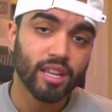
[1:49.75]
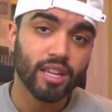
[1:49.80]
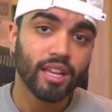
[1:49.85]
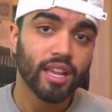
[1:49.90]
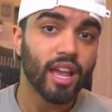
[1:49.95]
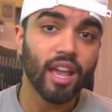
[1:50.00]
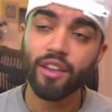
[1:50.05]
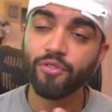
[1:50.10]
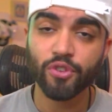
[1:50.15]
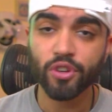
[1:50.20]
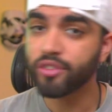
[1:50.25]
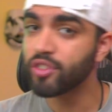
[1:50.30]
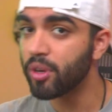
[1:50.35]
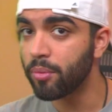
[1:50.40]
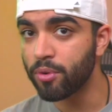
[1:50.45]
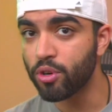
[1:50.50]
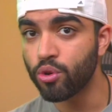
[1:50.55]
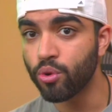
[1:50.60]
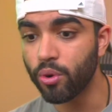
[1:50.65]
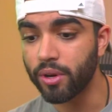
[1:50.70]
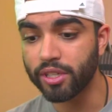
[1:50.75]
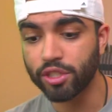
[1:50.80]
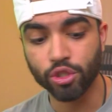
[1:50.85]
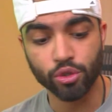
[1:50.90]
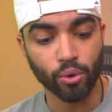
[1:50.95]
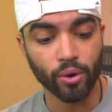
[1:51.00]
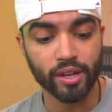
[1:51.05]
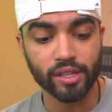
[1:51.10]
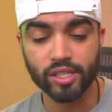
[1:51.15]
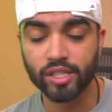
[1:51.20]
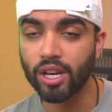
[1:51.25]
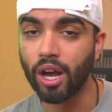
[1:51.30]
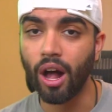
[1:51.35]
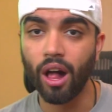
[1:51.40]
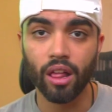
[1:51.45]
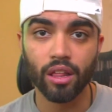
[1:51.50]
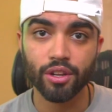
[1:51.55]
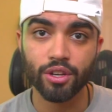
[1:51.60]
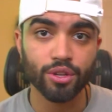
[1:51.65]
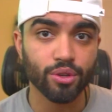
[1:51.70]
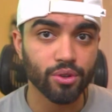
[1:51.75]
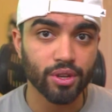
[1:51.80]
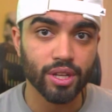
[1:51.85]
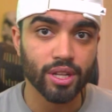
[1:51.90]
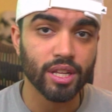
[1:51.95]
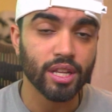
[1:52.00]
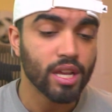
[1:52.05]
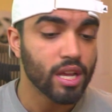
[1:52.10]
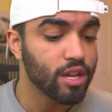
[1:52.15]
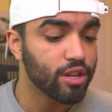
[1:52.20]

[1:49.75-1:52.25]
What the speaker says: If you're someone who enjoys Call of Duty,